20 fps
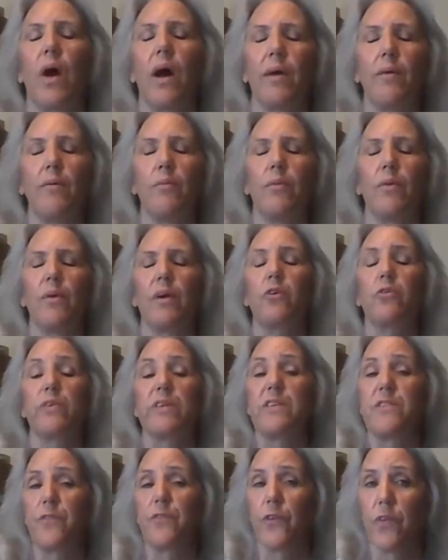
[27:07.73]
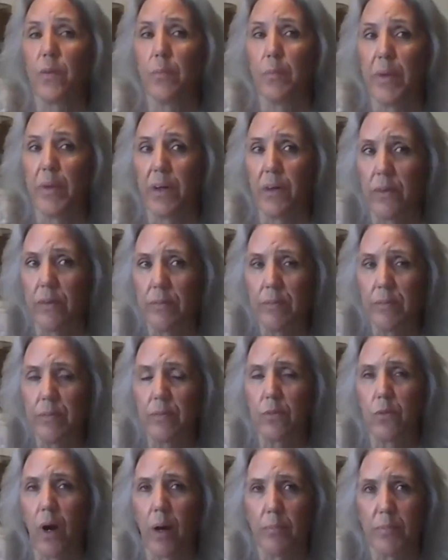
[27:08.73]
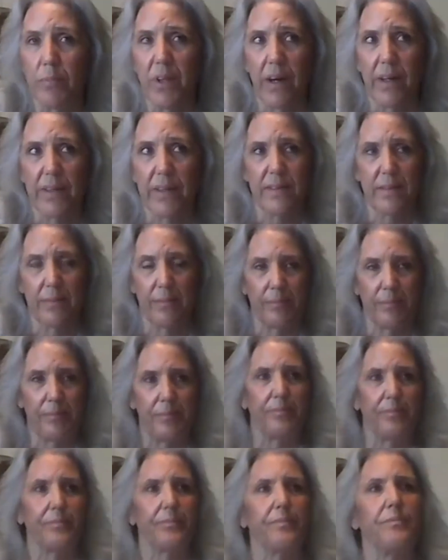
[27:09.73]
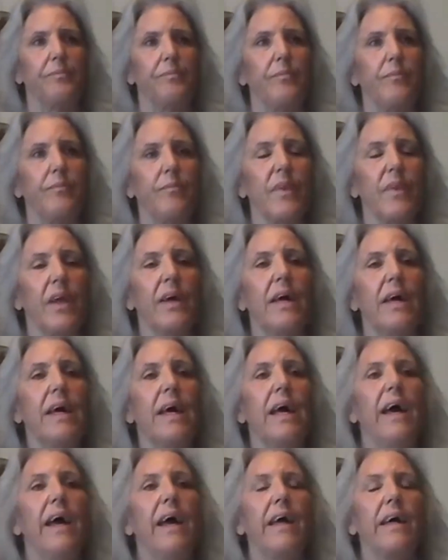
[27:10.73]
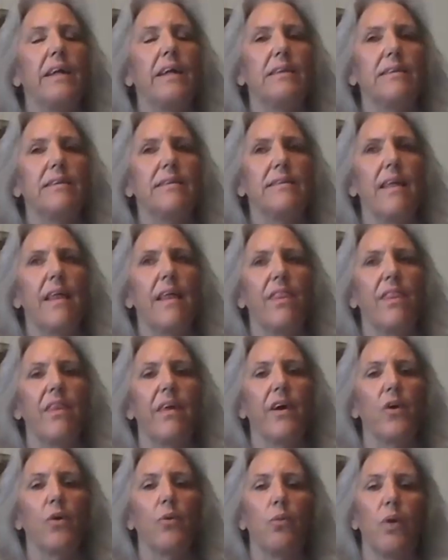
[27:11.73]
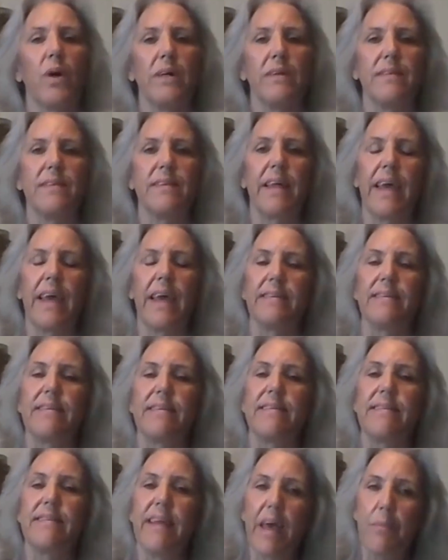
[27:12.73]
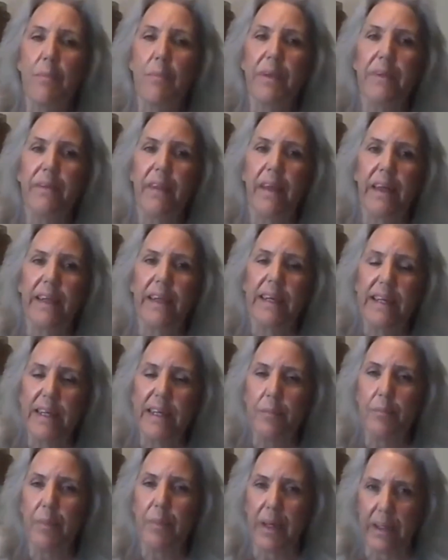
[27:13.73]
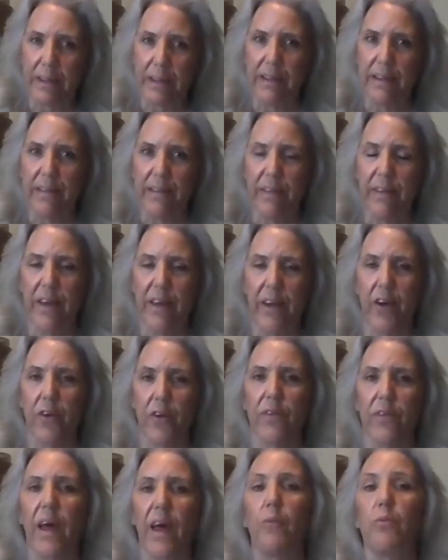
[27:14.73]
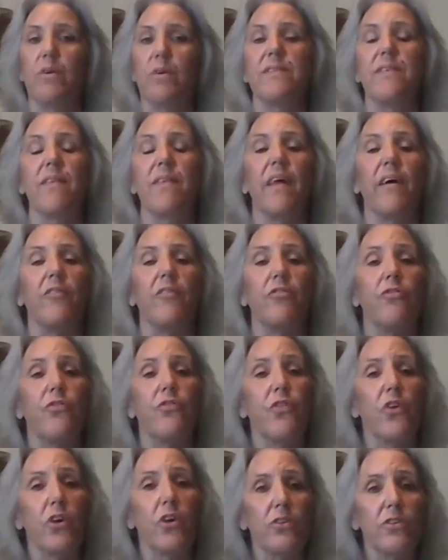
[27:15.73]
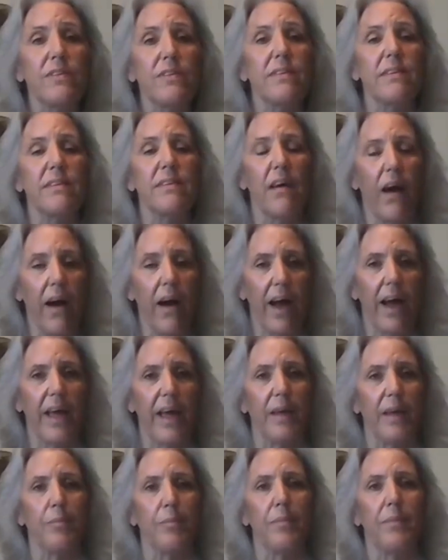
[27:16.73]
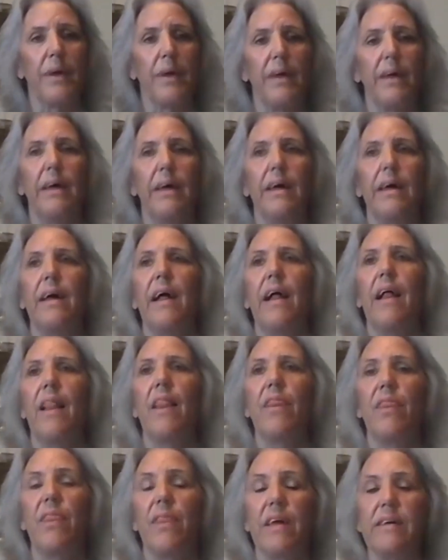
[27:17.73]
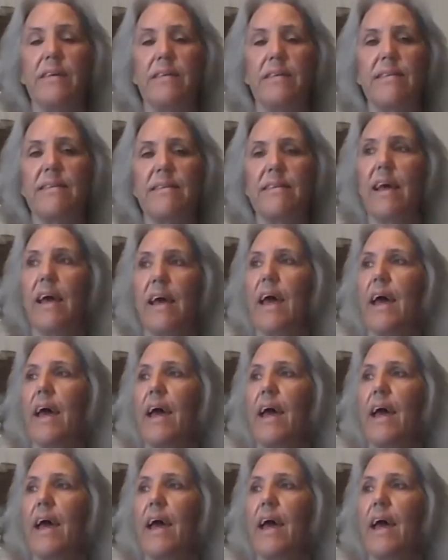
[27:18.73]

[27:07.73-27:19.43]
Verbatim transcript: I grist for the mill, Ram Dass. And there was a statement that he made in there that was the first time this